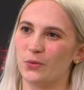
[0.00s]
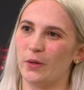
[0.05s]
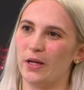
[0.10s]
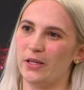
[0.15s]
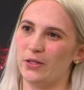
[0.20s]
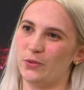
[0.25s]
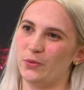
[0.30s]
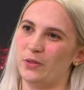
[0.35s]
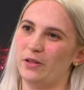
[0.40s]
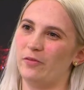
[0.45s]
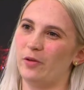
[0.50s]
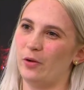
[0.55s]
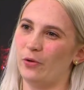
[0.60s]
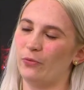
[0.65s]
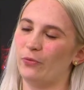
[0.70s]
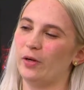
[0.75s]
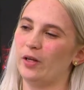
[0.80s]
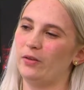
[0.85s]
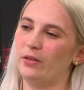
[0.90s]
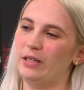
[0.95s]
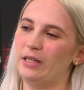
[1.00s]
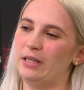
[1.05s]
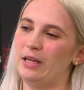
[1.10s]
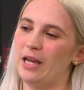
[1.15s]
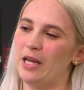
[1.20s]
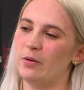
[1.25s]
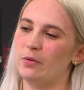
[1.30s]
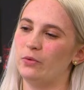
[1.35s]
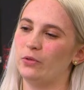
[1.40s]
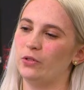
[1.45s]
ways we've been really
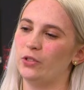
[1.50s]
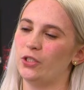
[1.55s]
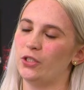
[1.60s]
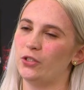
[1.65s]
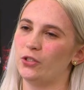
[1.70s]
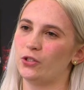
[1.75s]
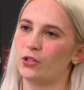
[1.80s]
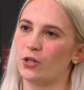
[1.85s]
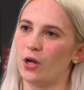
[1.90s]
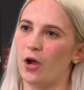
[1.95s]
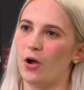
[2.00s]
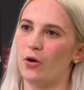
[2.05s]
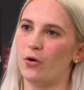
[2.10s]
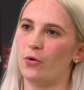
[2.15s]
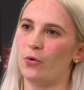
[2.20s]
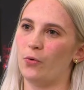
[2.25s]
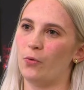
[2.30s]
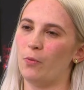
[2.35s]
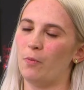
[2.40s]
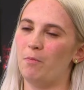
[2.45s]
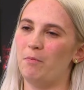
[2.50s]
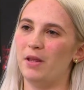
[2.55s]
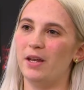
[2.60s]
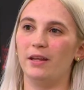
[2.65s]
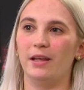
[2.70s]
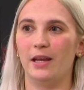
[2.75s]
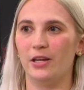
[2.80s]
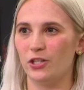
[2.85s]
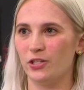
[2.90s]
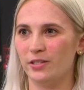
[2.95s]
able to show
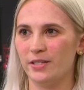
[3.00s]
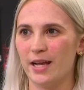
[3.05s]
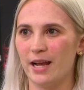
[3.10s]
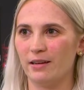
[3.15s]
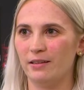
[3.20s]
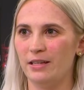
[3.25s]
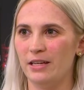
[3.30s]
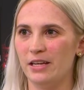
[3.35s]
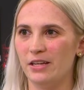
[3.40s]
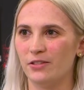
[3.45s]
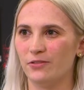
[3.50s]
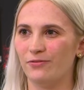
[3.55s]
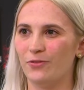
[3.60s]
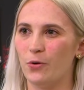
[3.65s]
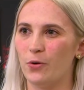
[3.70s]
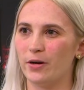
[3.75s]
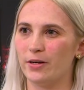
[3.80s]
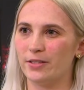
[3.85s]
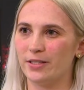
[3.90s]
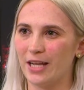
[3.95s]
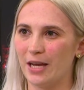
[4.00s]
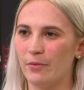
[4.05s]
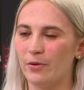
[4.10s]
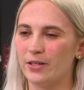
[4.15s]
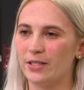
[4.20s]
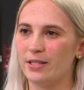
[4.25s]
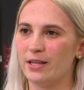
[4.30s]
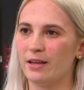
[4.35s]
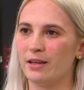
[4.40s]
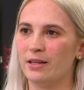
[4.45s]
mitigation techniques for
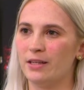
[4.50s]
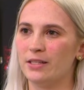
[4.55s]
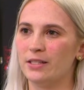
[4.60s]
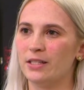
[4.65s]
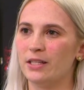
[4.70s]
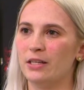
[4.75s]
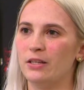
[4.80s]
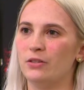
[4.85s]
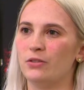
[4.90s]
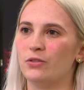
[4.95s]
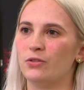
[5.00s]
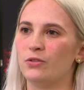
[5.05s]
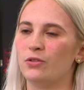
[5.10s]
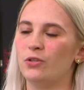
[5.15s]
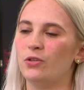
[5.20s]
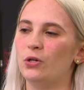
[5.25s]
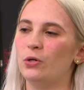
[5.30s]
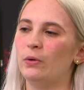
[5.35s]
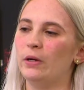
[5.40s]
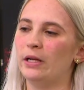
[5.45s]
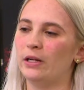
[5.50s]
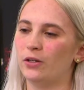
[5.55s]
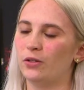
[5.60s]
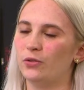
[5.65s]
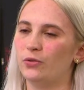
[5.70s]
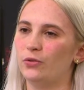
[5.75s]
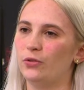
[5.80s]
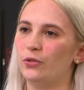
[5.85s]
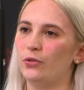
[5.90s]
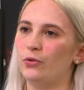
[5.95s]
cyber sickness is to
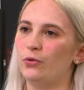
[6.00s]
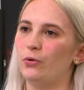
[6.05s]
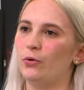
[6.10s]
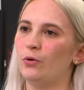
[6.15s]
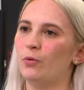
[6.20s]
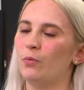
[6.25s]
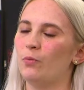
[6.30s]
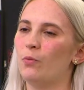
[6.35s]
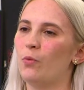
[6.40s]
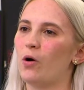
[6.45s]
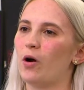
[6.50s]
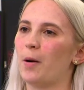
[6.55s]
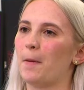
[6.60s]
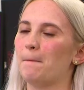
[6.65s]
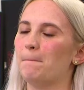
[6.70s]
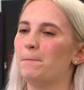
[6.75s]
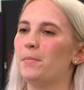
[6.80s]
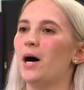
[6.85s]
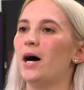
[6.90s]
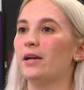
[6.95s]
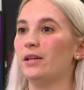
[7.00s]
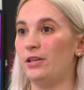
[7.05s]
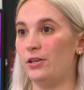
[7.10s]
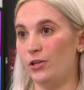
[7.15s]
include more body